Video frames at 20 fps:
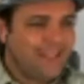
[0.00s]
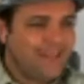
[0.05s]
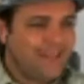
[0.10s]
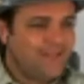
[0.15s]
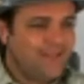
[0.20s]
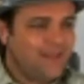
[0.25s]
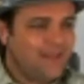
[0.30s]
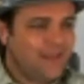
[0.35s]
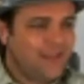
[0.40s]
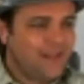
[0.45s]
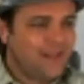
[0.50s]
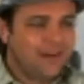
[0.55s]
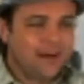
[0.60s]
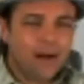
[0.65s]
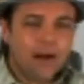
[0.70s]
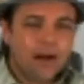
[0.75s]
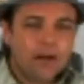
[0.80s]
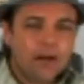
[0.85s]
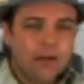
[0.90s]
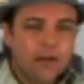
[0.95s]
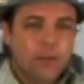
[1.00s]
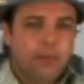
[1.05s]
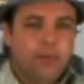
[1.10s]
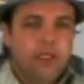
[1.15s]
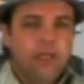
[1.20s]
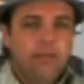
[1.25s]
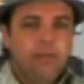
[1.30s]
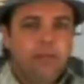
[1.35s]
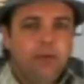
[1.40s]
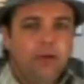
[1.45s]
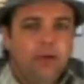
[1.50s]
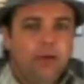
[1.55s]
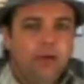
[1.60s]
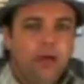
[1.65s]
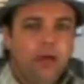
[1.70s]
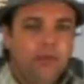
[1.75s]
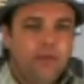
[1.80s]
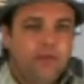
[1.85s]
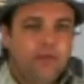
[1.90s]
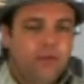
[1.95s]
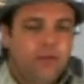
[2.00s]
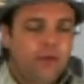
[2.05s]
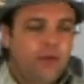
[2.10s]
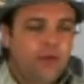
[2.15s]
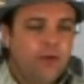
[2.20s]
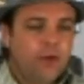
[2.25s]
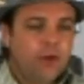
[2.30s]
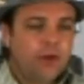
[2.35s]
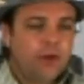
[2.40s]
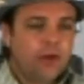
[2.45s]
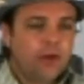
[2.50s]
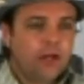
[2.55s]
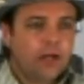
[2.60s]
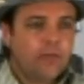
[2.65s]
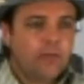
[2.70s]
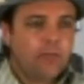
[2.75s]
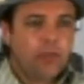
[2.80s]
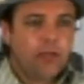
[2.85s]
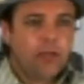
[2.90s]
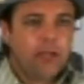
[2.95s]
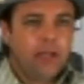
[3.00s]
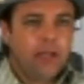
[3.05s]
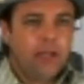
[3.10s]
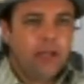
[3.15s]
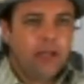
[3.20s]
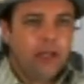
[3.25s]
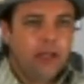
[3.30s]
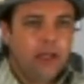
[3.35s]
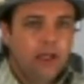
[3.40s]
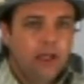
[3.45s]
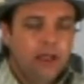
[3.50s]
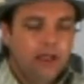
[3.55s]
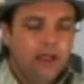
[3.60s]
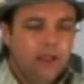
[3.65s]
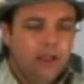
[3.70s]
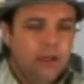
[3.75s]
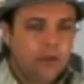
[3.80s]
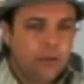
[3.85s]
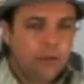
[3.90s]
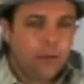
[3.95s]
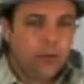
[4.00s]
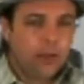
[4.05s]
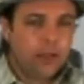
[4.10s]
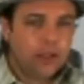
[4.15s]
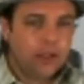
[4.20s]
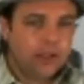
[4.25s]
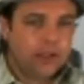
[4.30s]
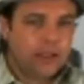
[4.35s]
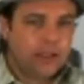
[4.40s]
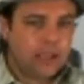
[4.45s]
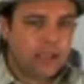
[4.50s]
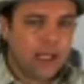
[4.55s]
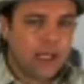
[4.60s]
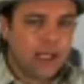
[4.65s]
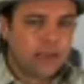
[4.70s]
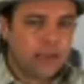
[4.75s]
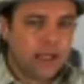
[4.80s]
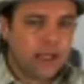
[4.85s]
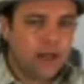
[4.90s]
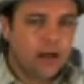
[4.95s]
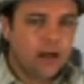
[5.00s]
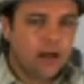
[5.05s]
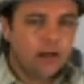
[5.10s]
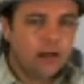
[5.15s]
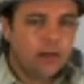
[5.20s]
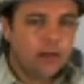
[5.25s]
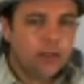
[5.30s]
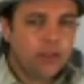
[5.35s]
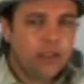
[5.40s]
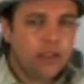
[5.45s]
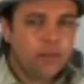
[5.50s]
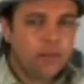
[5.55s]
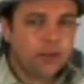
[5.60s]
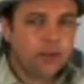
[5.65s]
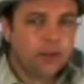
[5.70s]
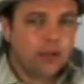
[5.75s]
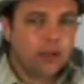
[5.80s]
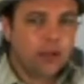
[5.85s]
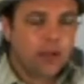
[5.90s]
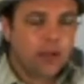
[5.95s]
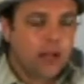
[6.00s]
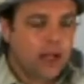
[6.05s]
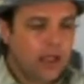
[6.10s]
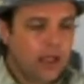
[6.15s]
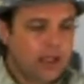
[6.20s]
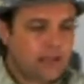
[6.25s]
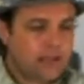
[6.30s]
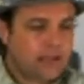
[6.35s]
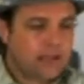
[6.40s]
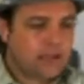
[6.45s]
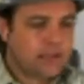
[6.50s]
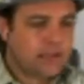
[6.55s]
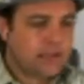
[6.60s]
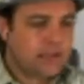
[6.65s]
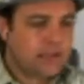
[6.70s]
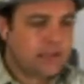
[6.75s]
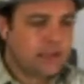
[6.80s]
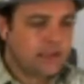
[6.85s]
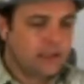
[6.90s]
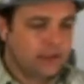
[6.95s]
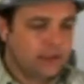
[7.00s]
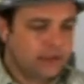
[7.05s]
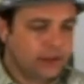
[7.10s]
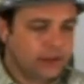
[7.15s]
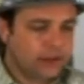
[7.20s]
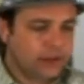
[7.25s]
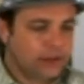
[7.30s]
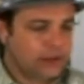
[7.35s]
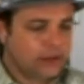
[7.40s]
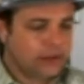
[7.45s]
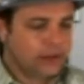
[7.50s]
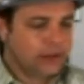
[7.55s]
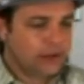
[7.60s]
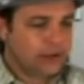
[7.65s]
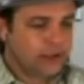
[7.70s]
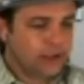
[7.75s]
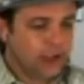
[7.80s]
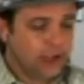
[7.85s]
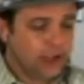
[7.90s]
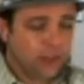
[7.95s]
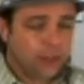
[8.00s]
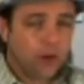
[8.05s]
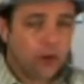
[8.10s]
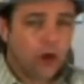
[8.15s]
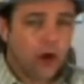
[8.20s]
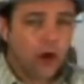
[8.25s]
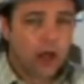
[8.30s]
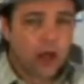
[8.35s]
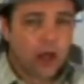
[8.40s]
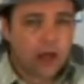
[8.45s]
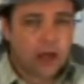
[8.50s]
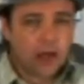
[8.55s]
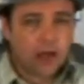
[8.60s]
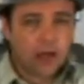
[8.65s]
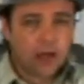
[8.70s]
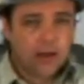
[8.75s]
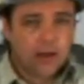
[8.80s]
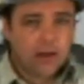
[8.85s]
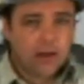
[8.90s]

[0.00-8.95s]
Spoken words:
even if they're 100 people, if your company that you've built has 100 people, it's still just the pond.